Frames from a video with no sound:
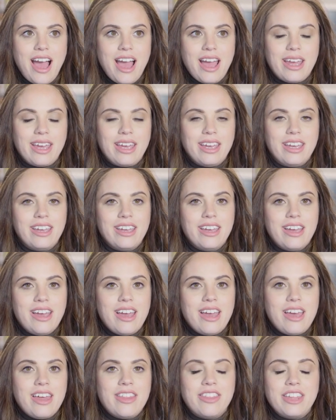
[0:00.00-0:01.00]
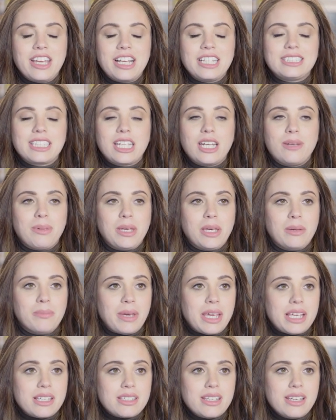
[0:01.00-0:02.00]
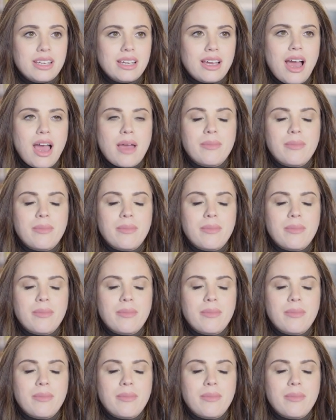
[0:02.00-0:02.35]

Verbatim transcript: I think it's going to be amazing.